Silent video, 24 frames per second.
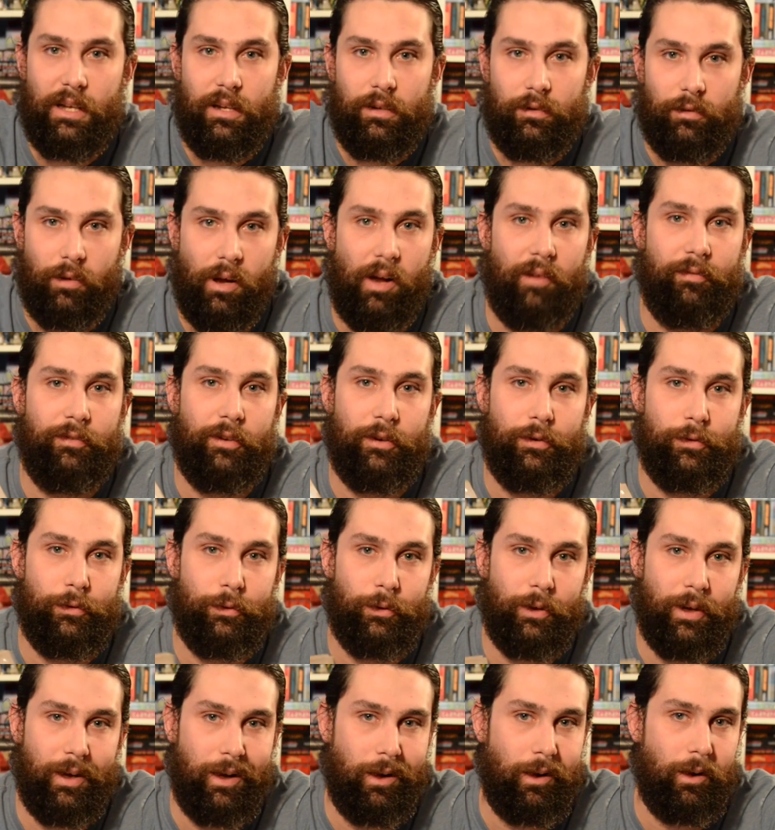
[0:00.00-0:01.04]
So I'll have to do
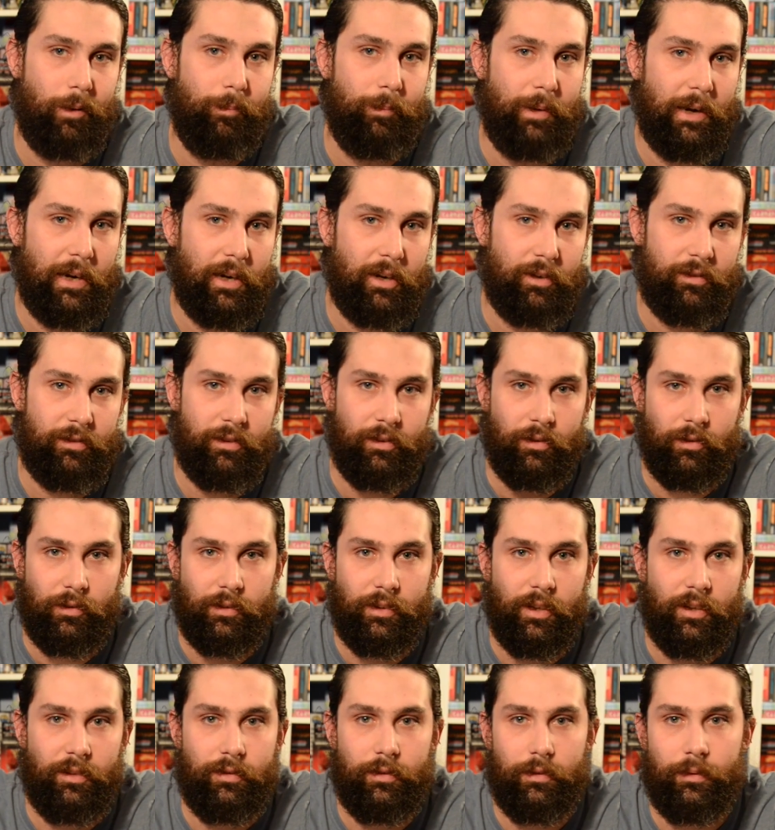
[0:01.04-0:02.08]
like a comparison on
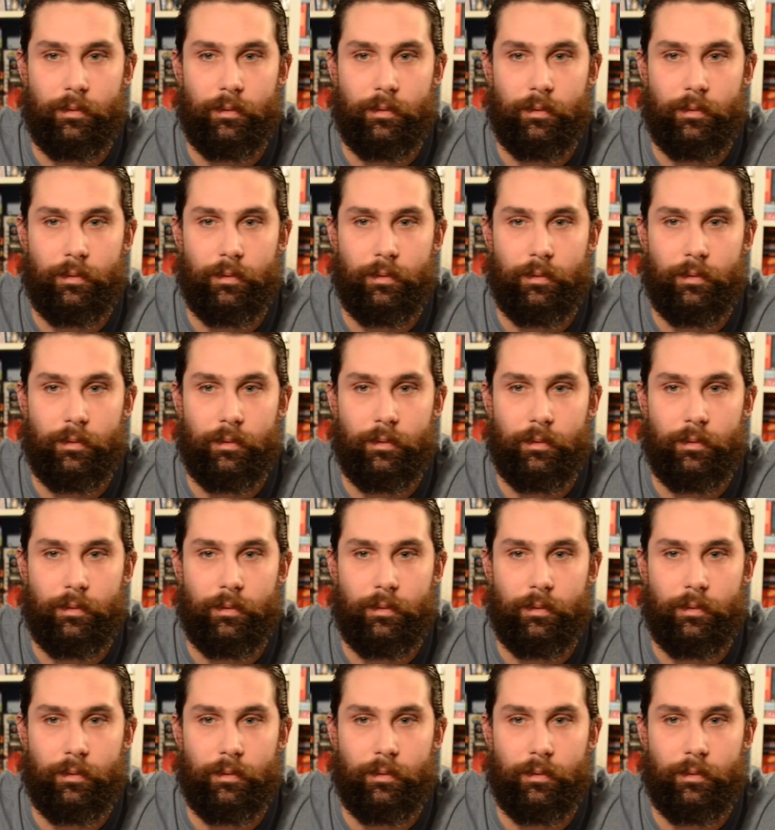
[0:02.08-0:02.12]
the two.